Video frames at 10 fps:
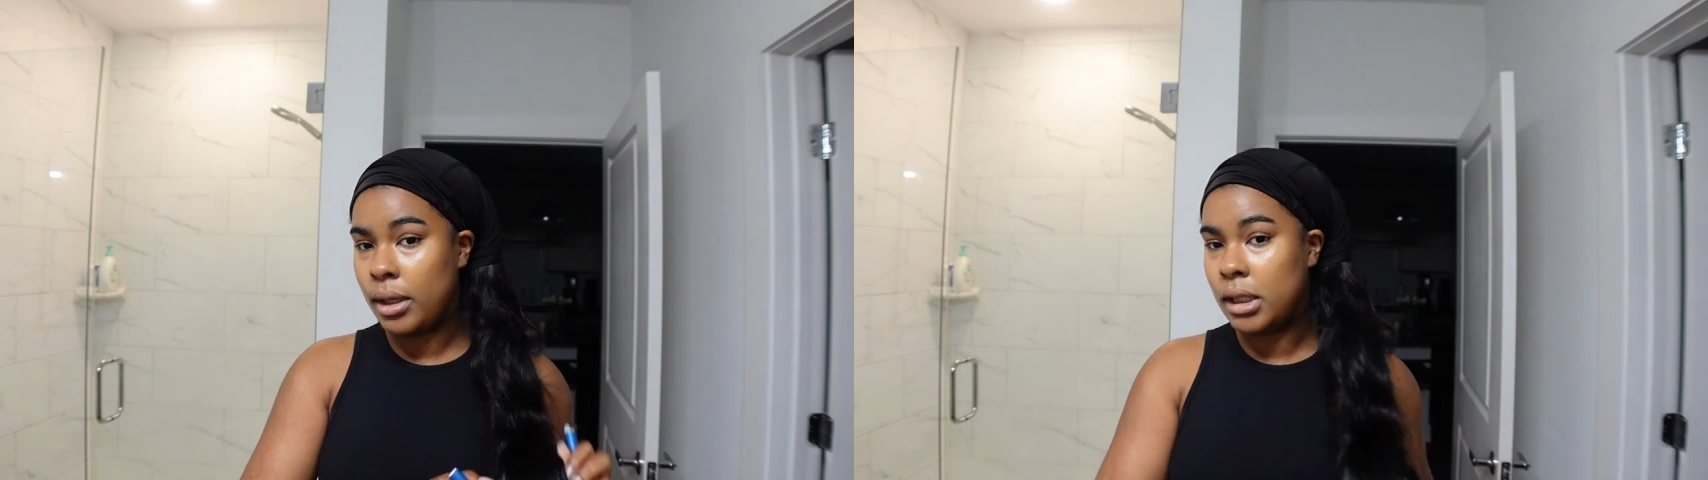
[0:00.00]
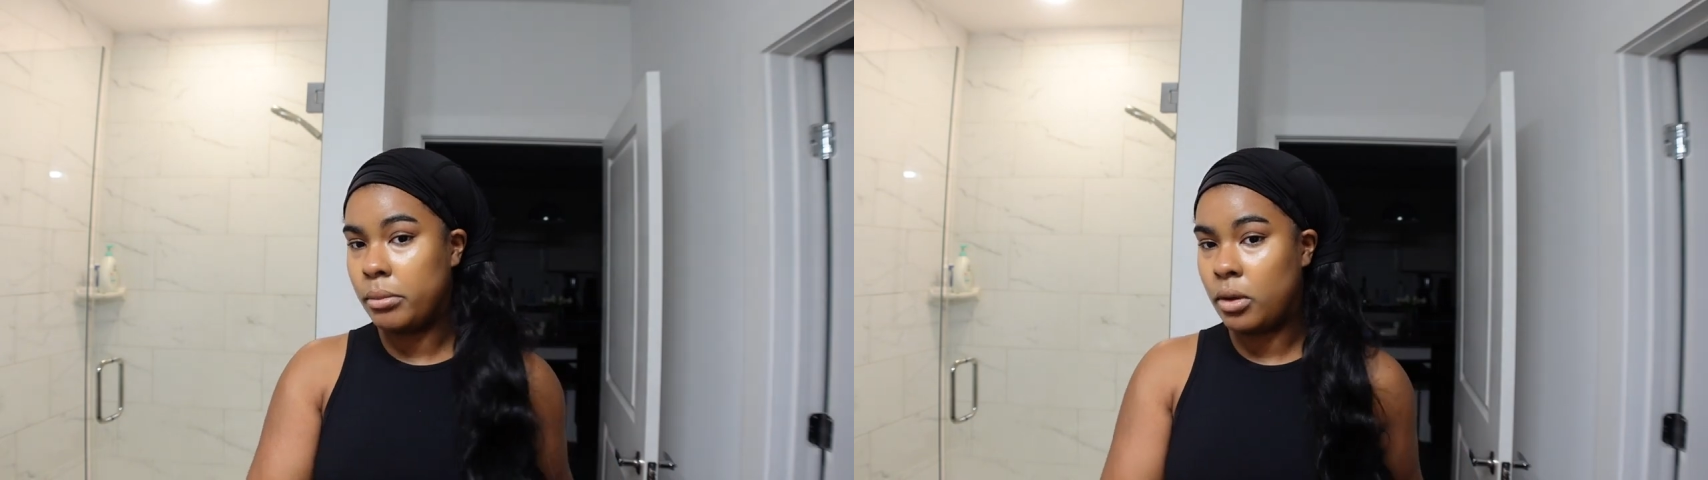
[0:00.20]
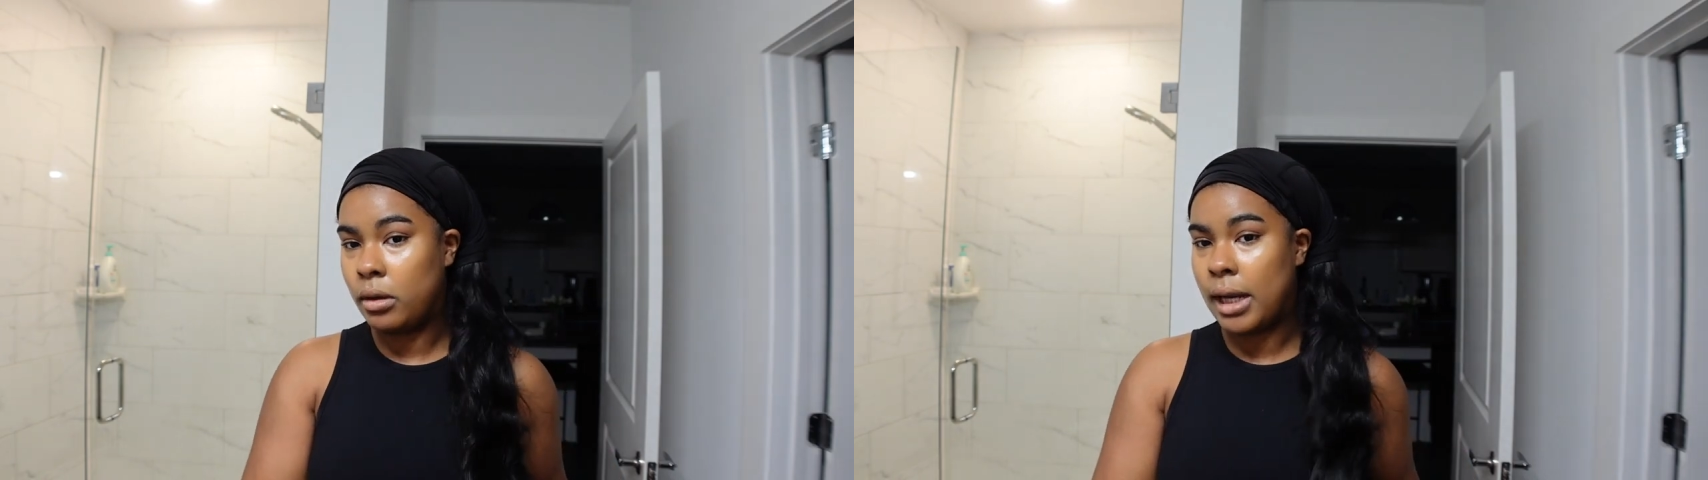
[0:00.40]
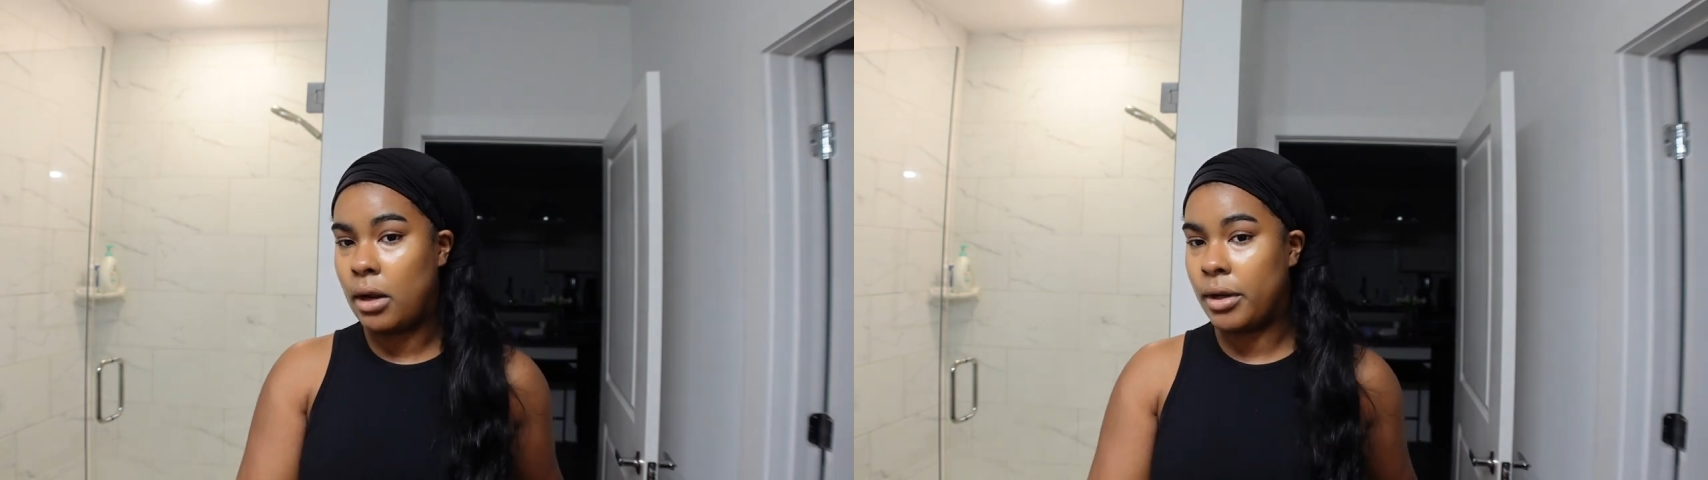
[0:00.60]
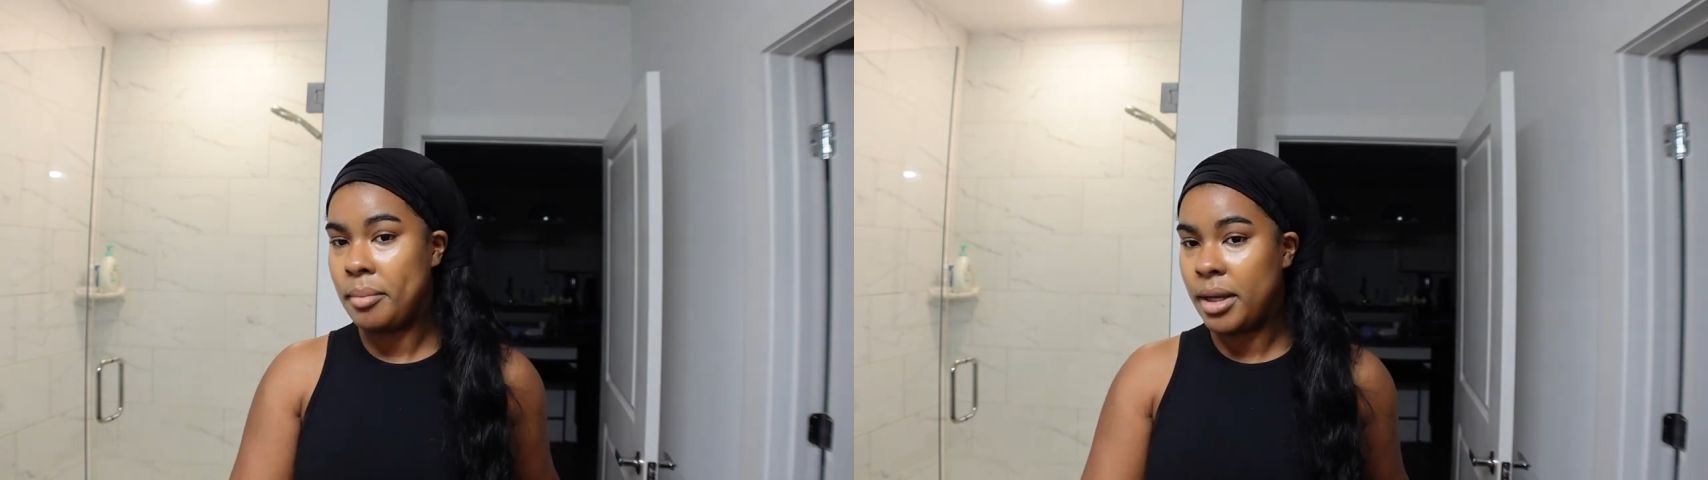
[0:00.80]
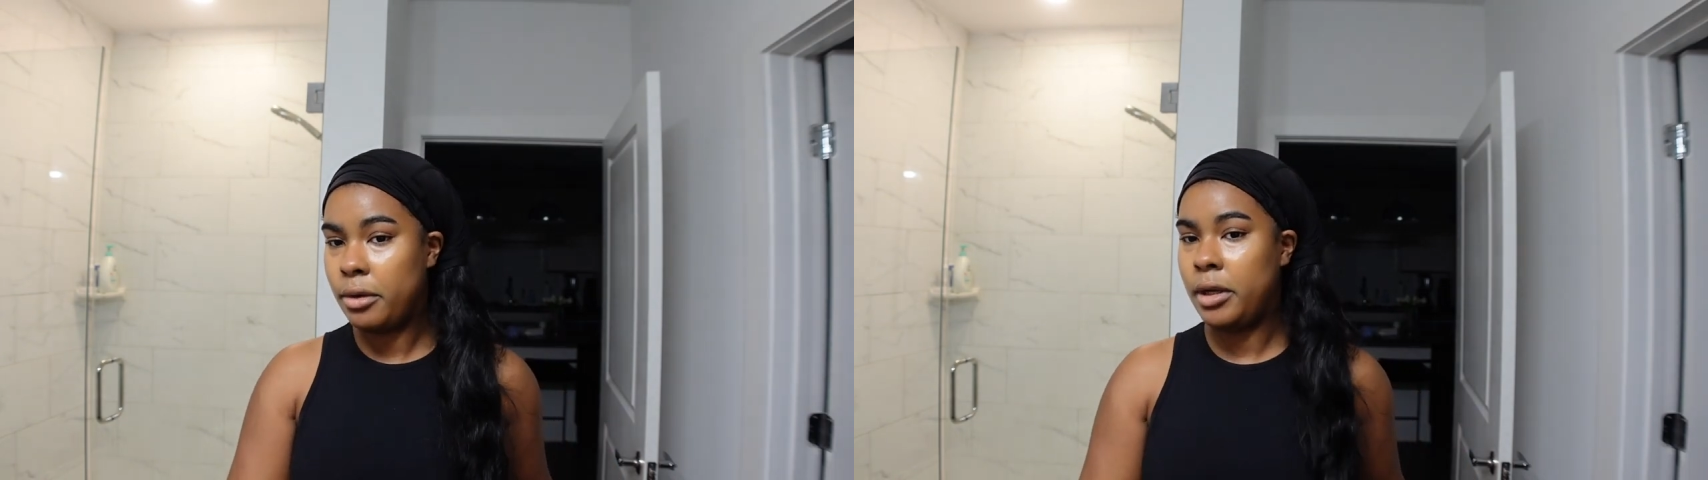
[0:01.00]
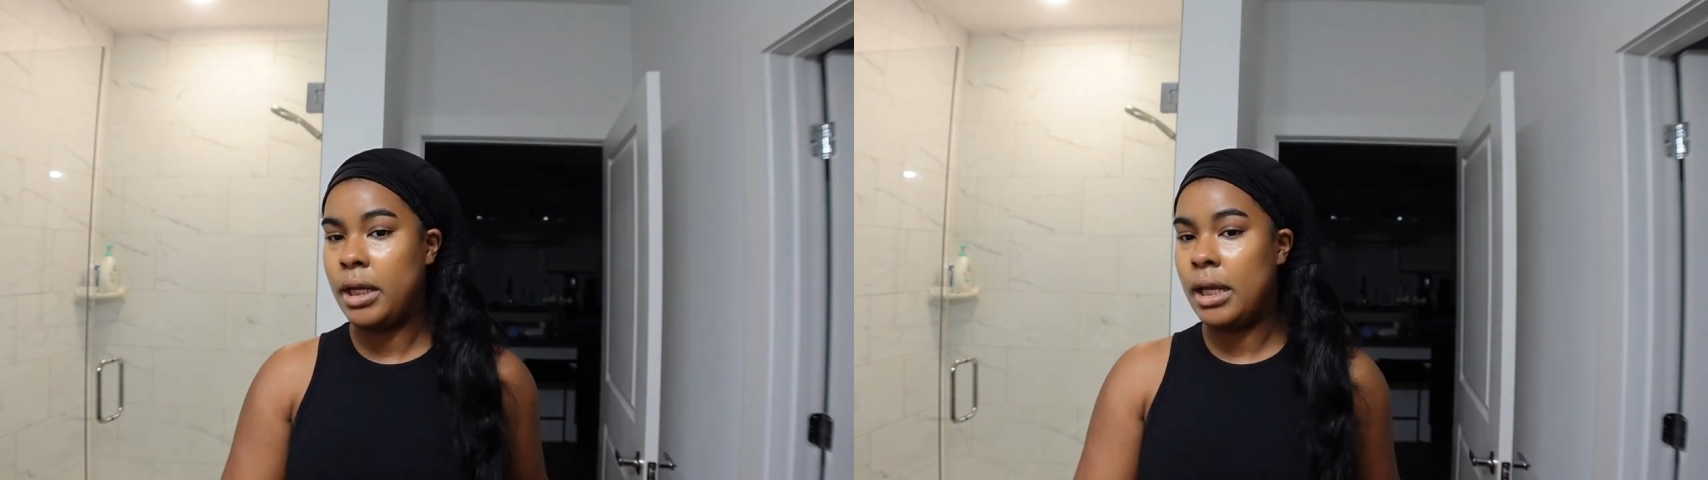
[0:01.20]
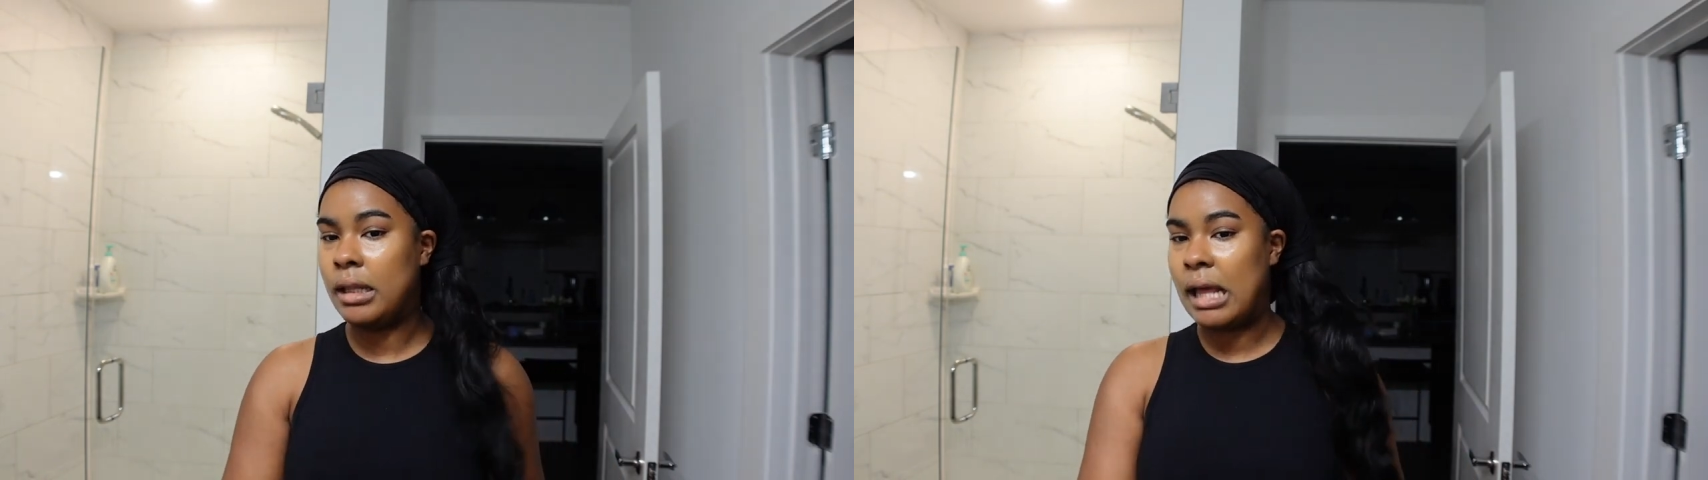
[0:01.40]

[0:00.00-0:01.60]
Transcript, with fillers: in the middle of the night on your period.